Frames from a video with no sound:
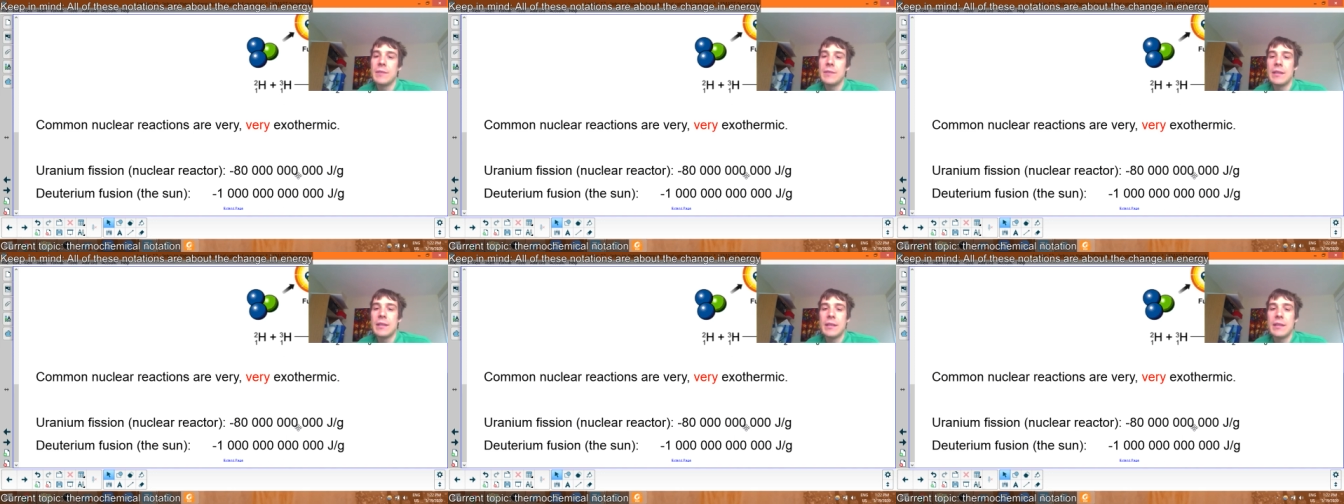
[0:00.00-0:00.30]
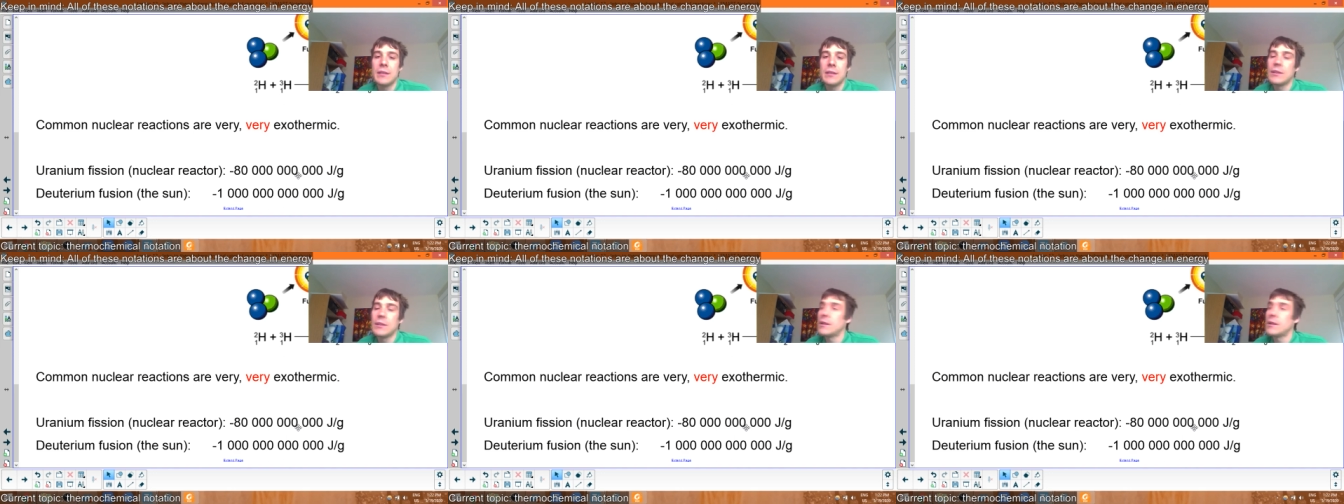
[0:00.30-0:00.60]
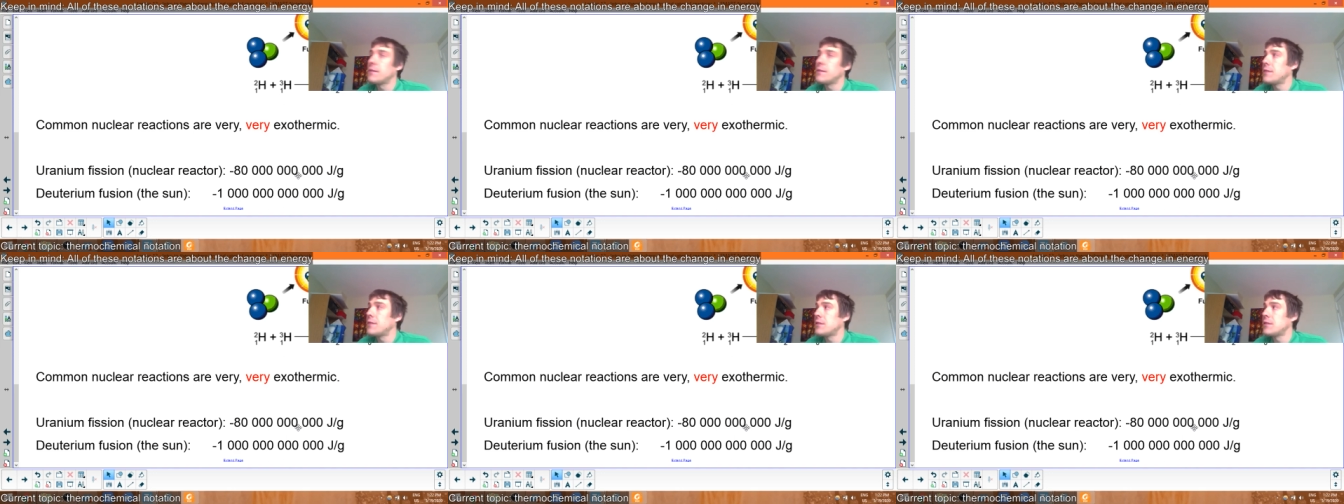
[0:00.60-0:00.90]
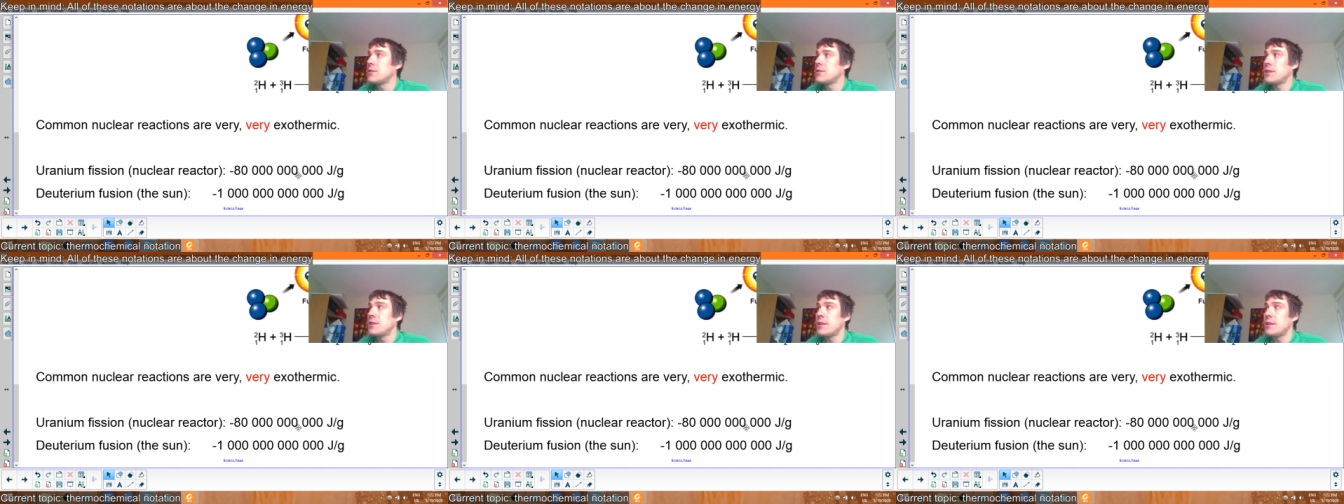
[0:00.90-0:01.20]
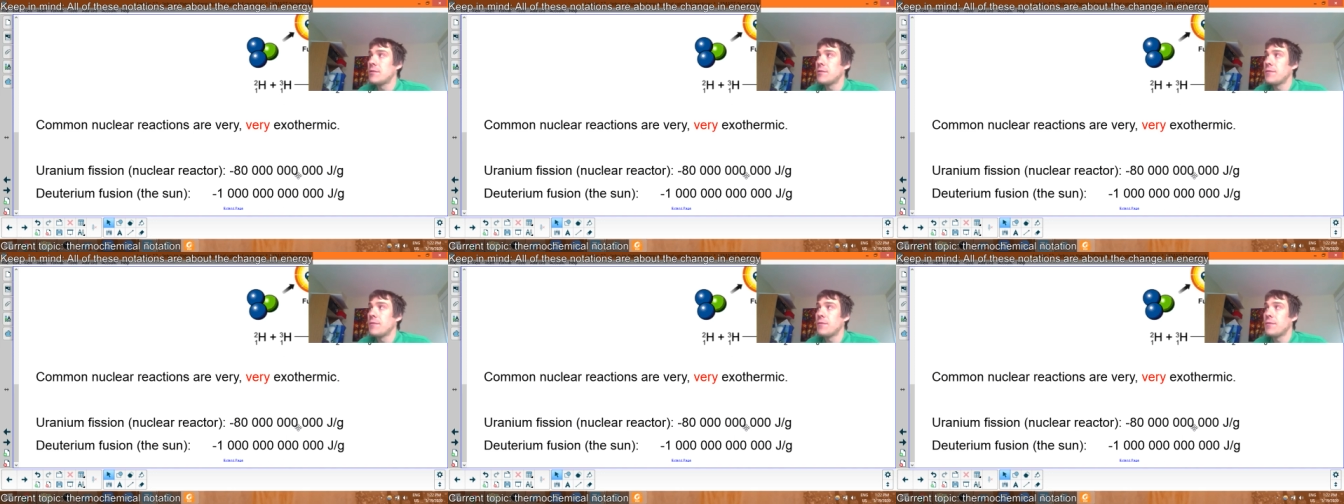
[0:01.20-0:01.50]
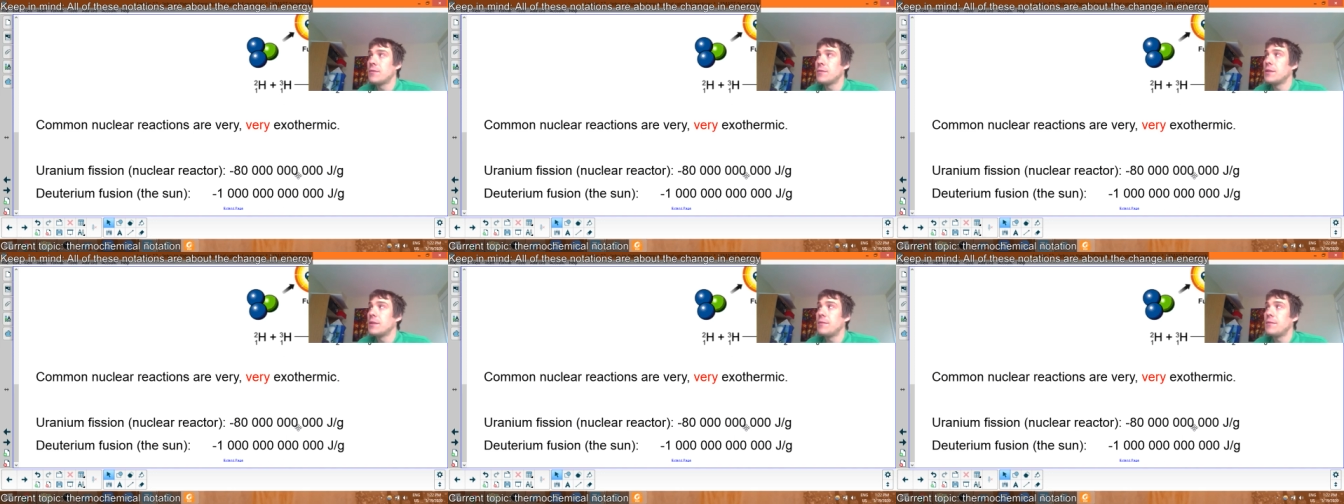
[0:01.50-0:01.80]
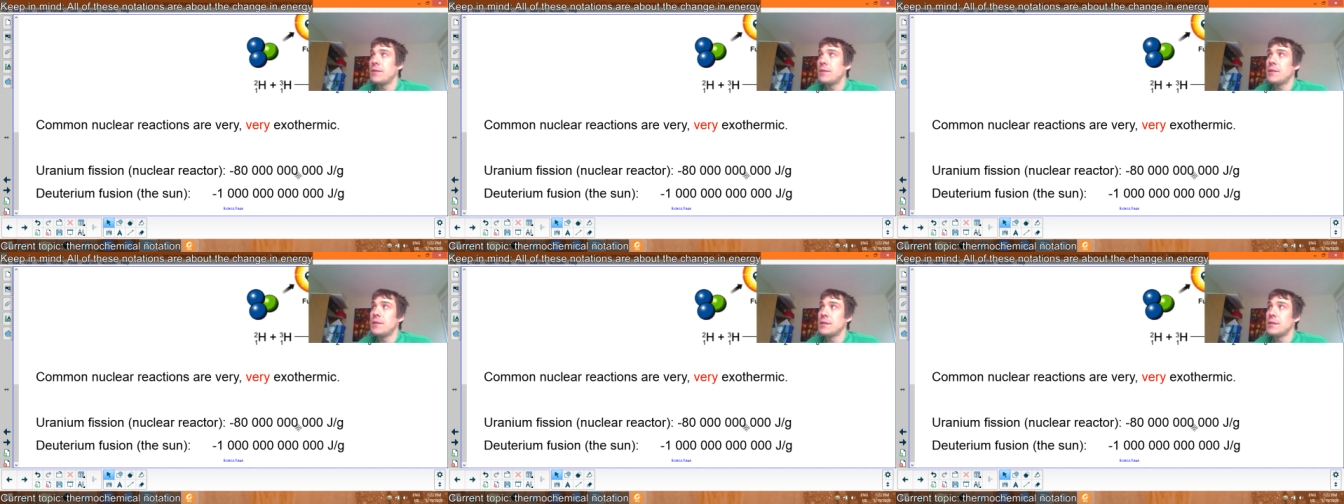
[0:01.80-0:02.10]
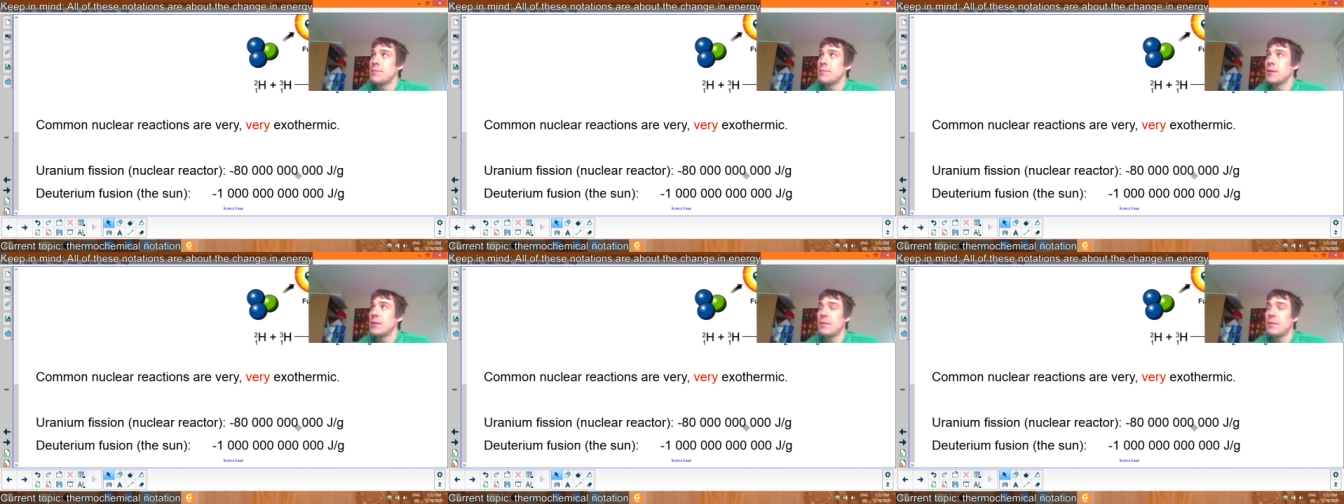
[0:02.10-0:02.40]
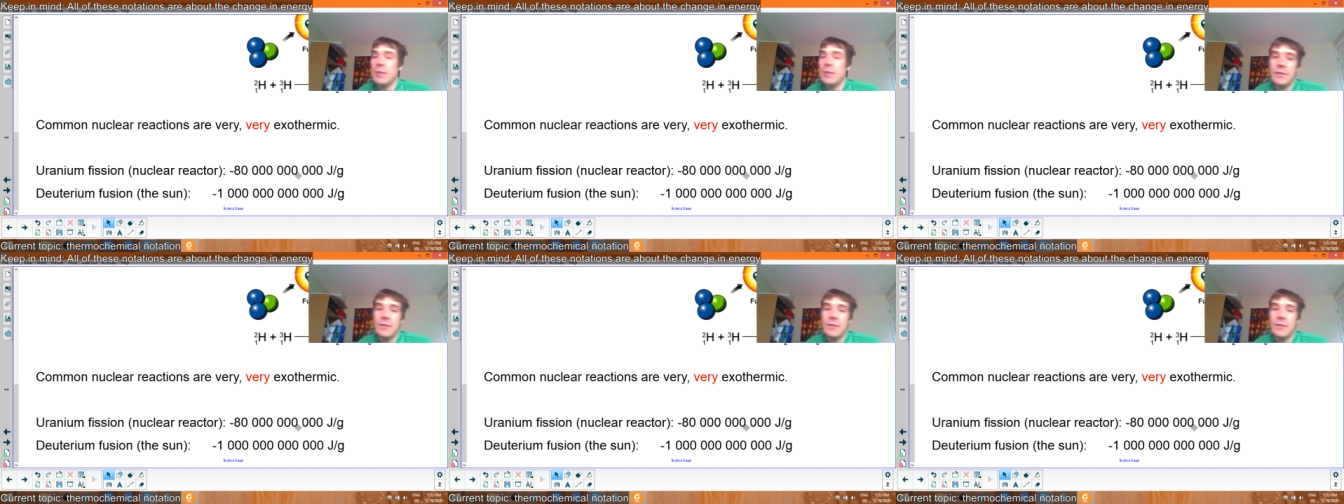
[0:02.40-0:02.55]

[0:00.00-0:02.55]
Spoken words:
we can get a lot of energy out for a very small amount